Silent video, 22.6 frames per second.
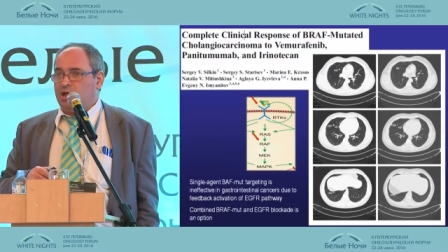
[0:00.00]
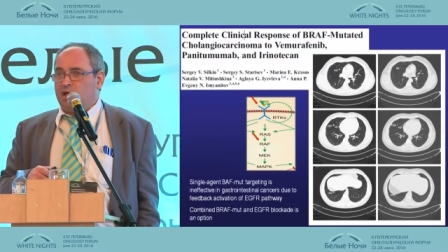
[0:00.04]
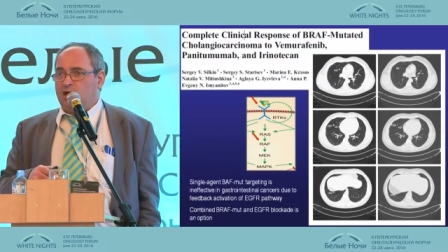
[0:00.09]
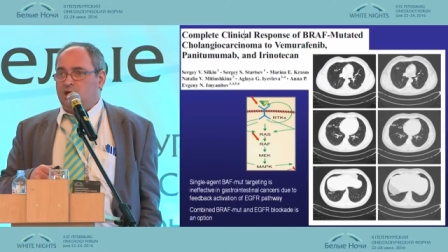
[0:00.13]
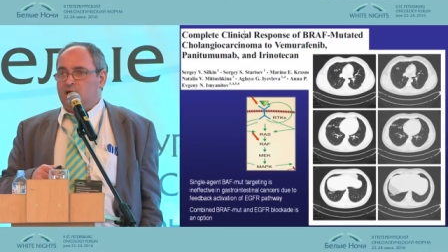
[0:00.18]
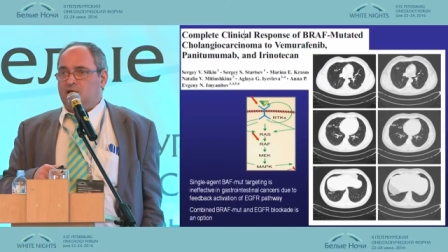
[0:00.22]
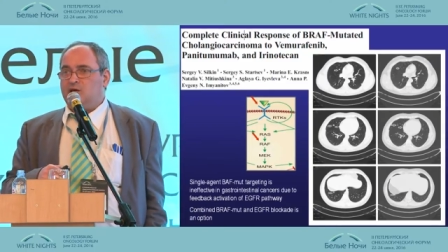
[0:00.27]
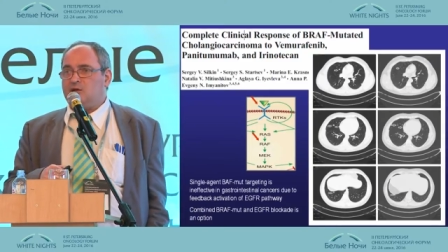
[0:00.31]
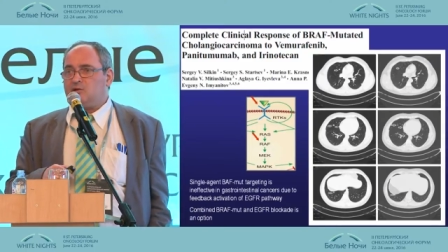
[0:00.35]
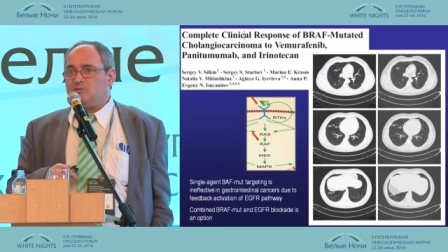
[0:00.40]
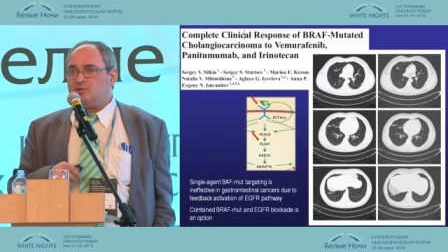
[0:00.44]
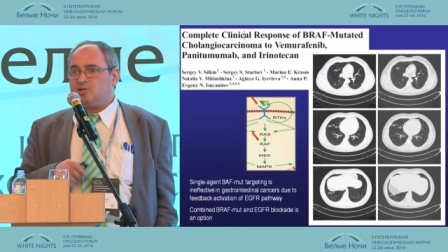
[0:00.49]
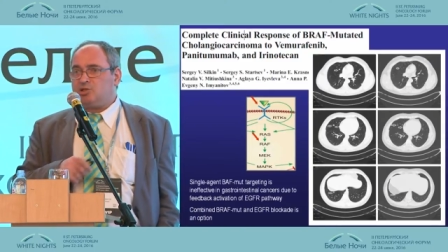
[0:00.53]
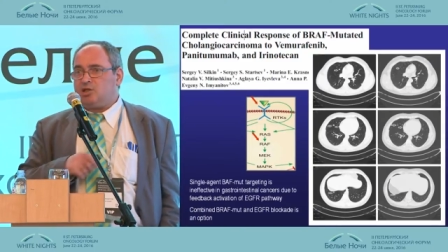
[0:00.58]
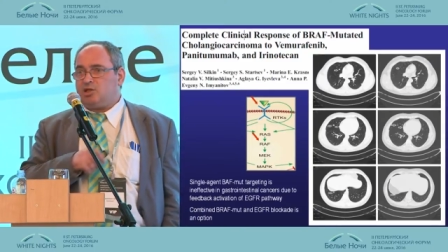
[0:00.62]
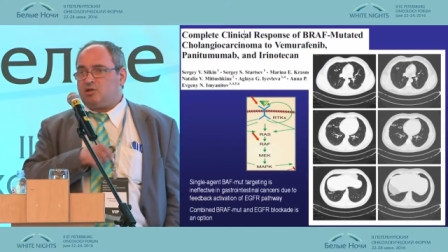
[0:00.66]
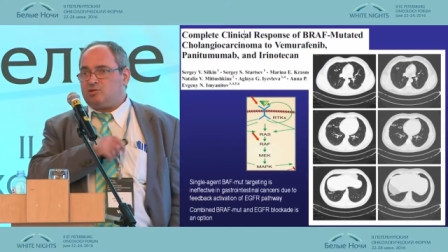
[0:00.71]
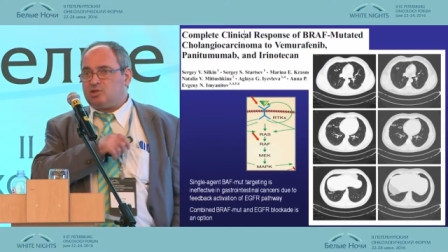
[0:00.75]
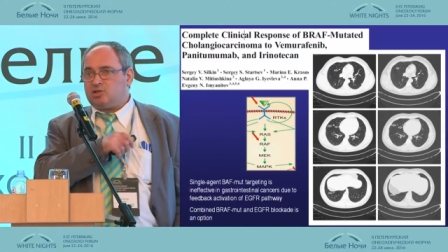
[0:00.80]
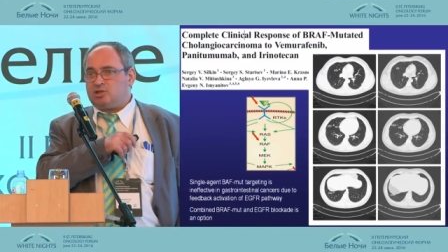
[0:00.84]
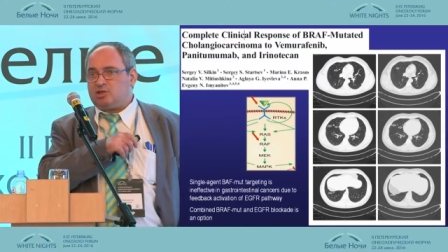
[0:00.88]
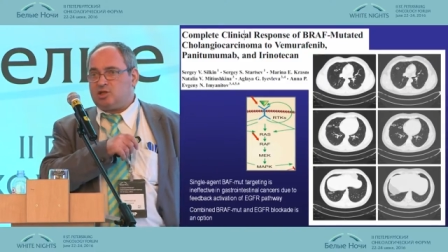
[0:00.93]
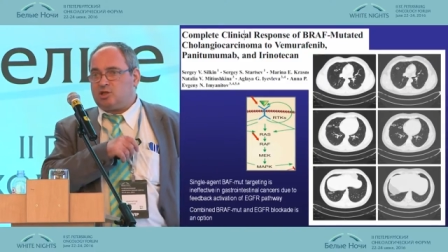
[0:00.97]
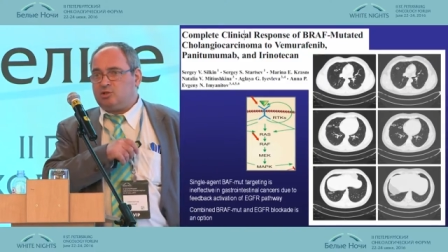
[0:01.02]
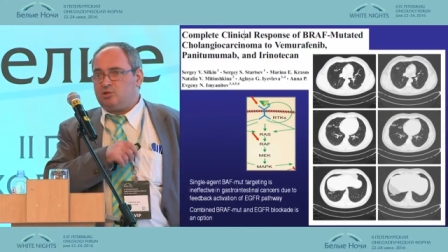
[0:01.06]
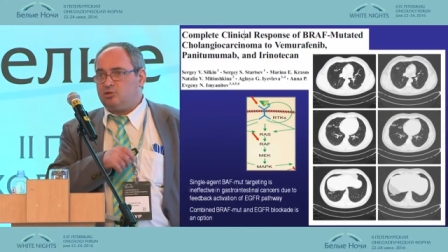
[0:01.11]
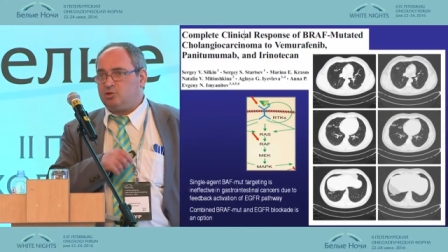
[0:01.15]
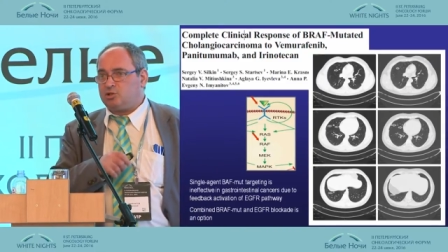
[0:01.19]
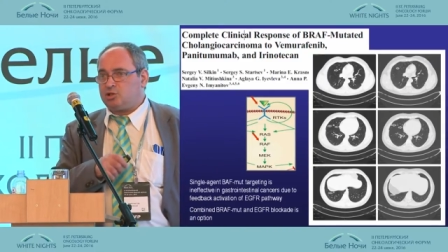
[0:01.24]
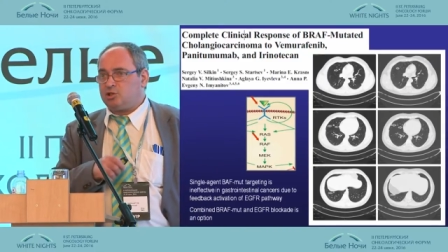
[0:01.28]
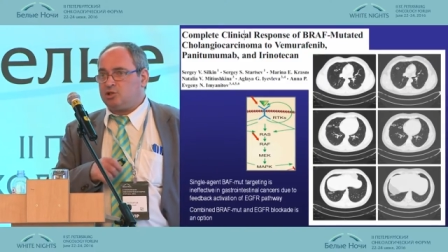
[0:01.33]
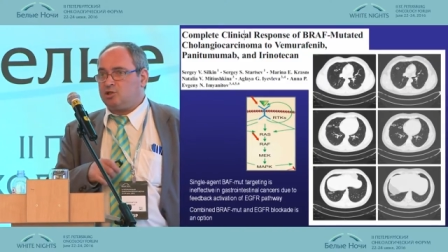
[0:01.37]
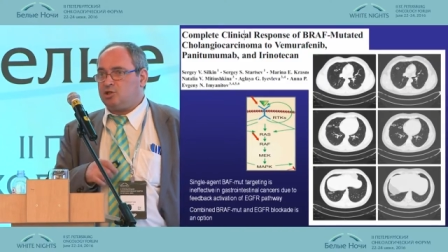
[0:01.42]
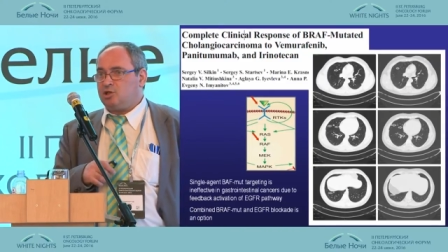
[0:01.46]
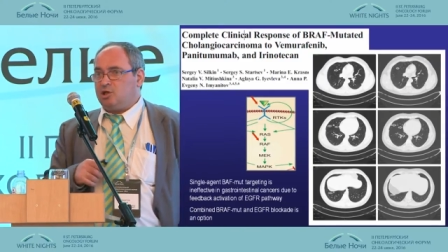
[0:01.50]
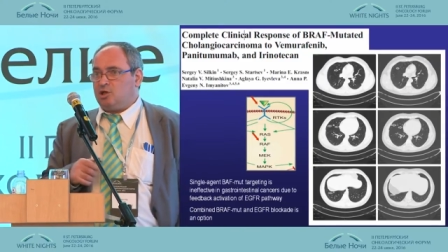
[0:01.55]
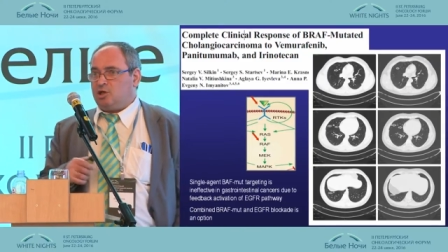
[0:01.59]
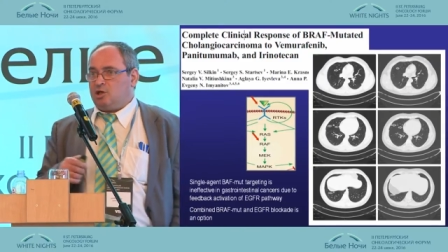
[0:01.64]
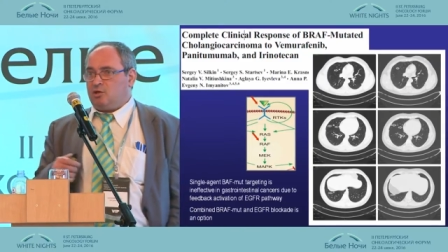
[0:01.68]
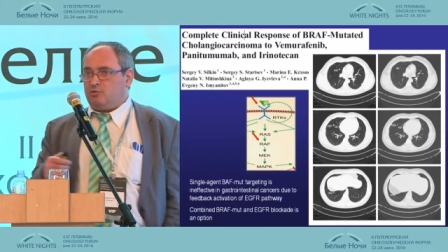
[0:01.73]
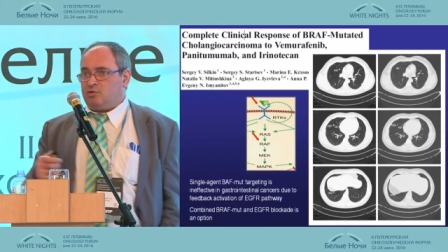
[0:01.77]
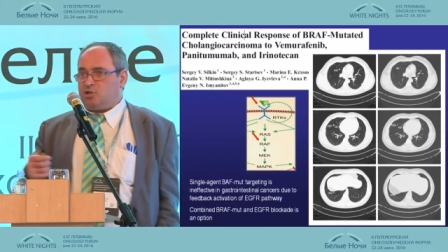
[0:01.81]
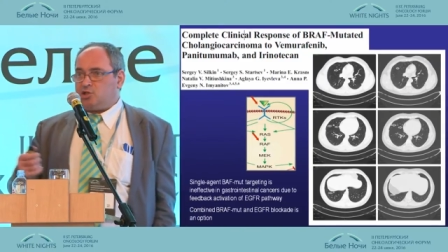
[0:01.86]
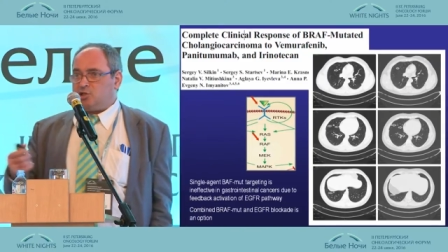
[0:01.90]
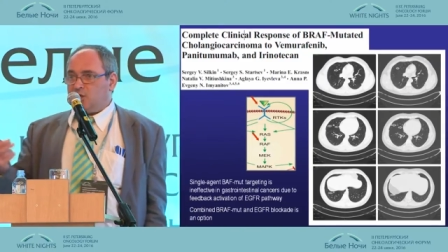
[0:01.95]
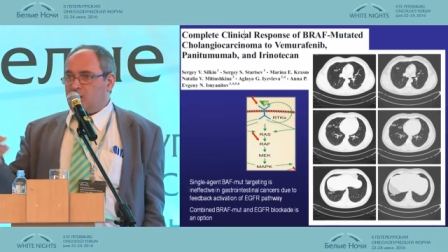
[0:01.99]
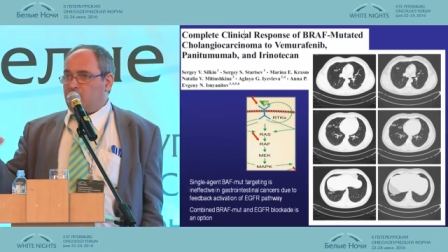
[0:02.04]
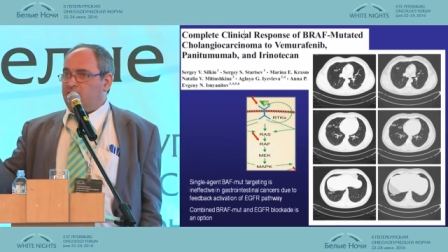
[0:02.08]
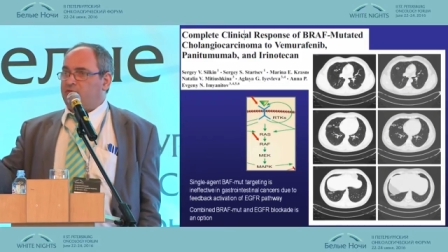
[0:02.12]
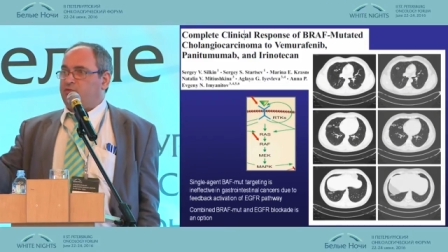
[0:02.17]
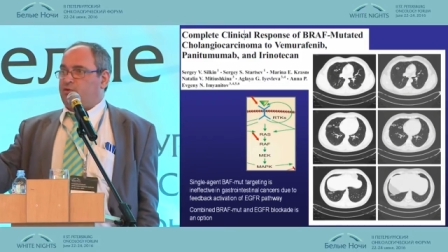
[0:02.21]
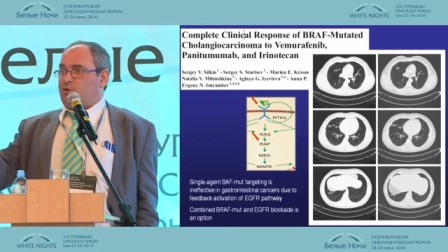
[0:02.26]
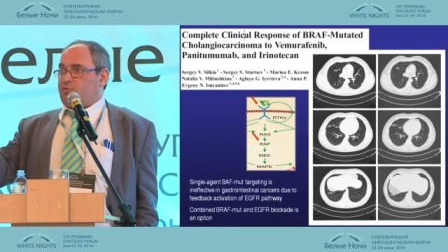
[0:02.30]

Here there is a solution which comes